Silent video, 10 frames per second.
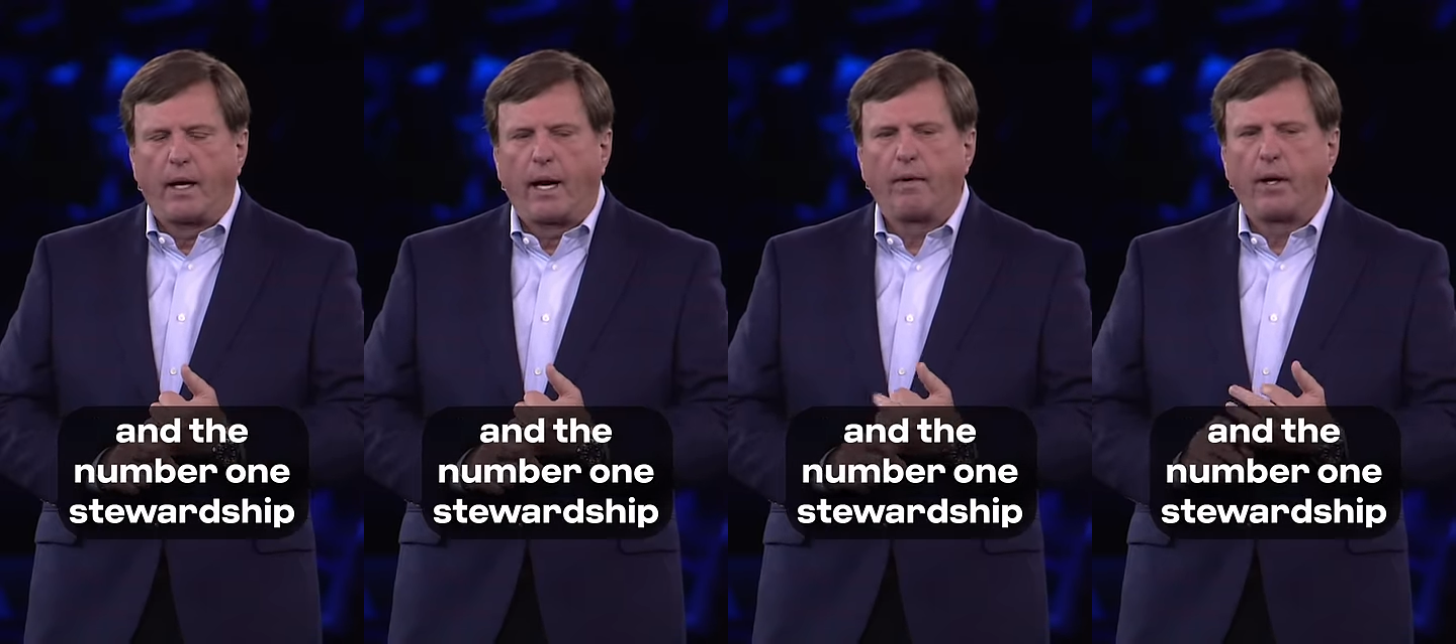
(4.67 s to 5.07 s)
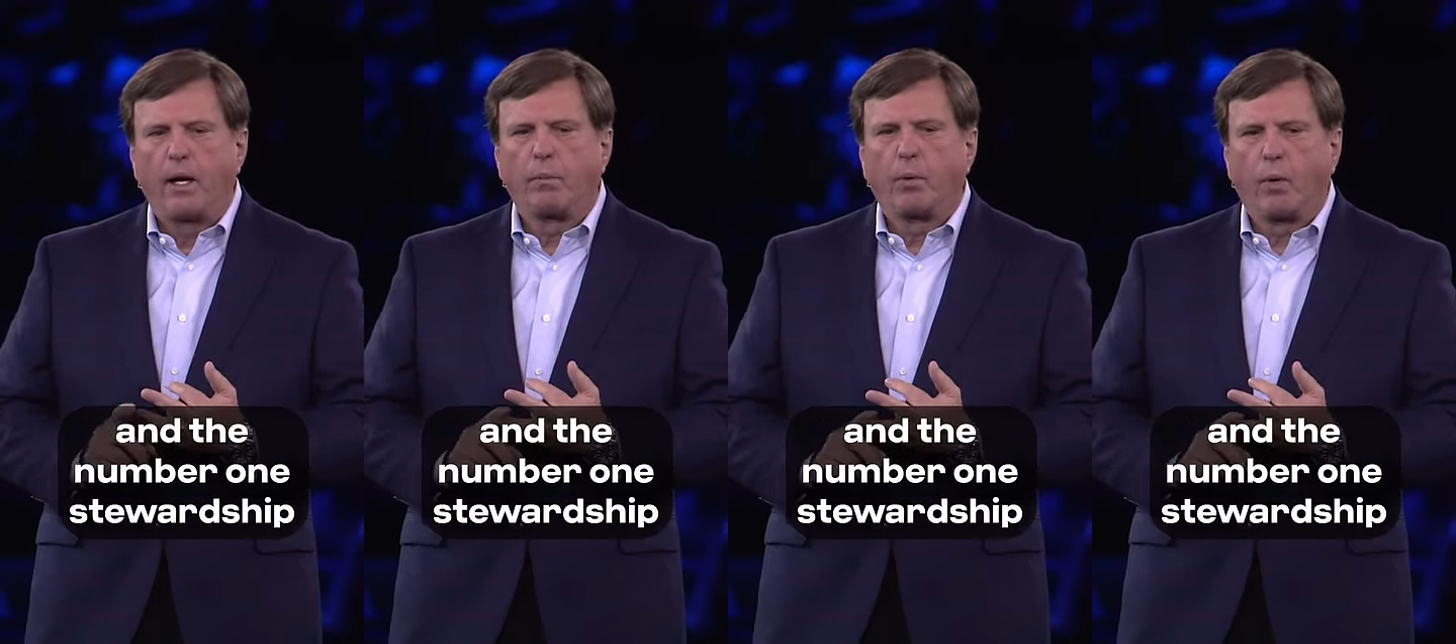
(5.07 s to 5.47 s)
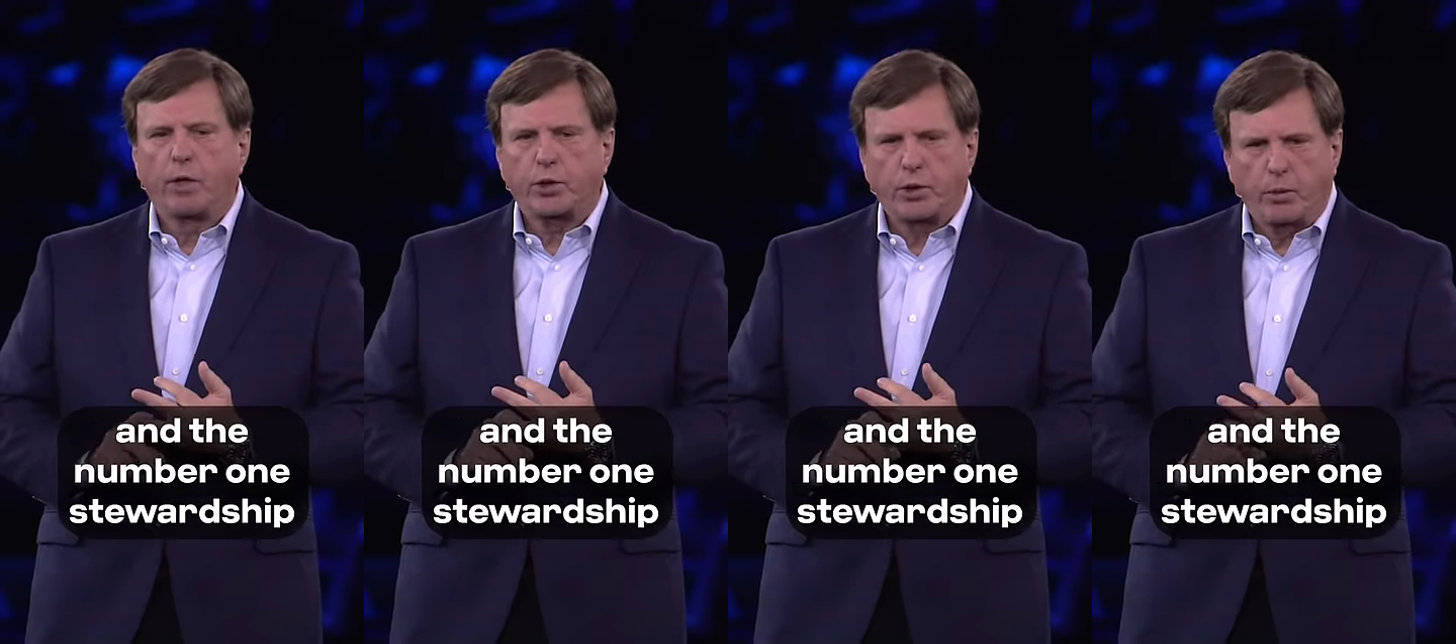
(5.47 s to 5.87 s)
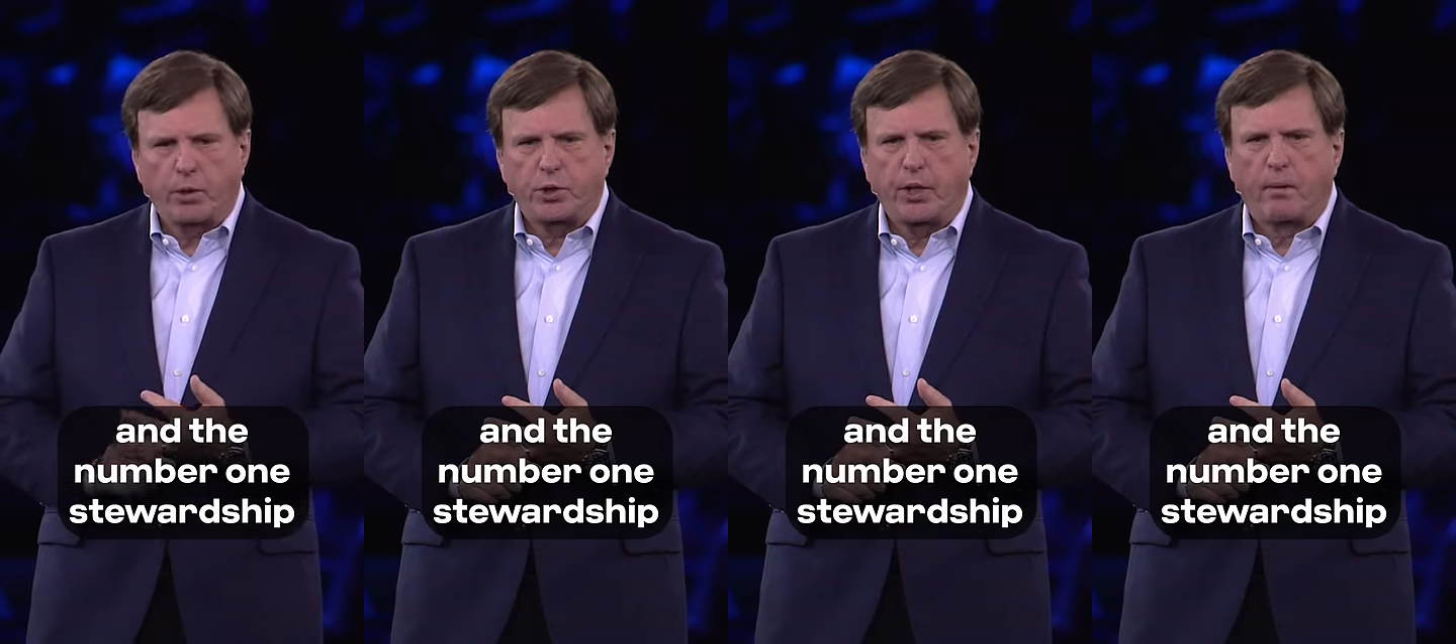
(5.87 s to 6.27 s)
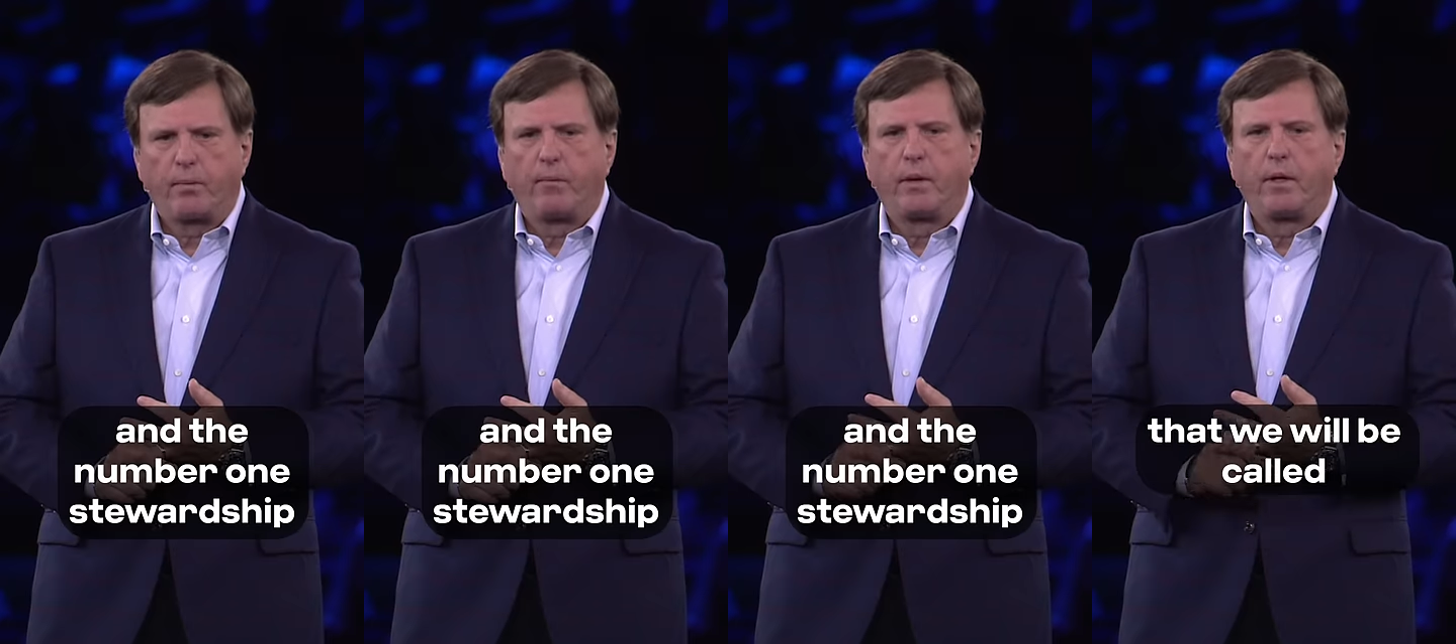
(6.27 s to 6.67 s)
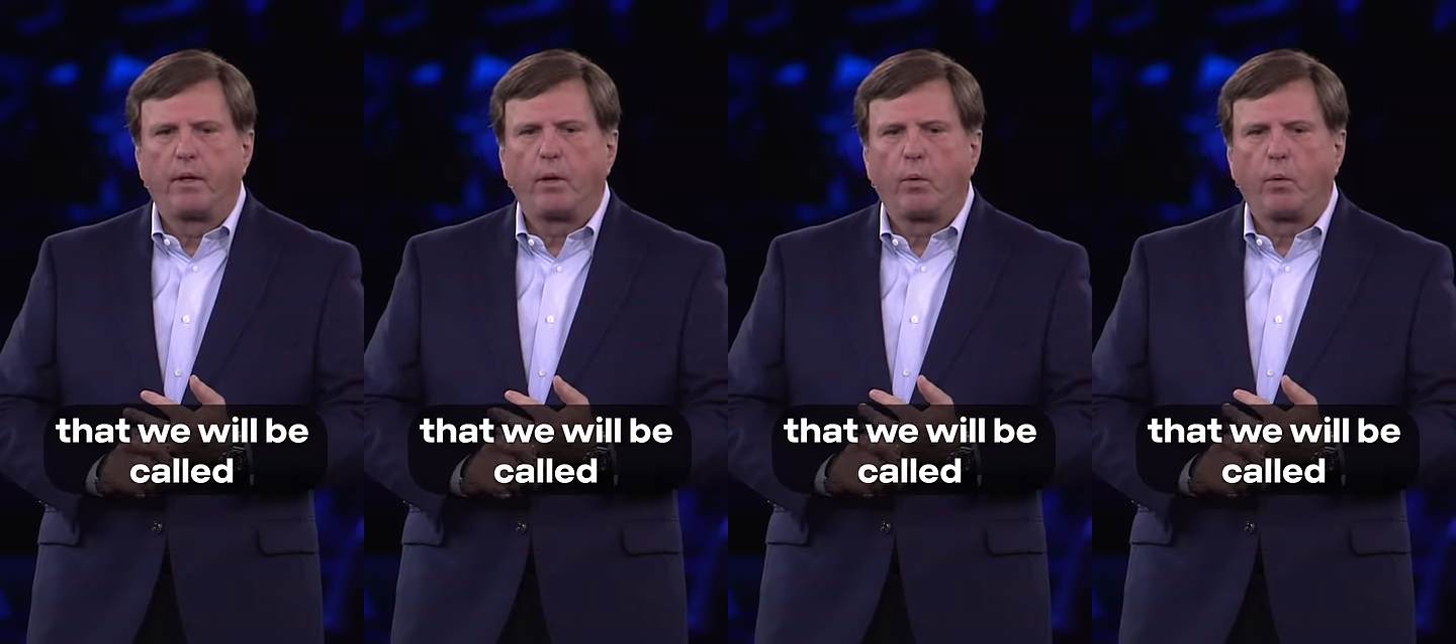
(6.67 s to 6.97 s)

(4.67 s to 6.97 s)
And the number one stewardship that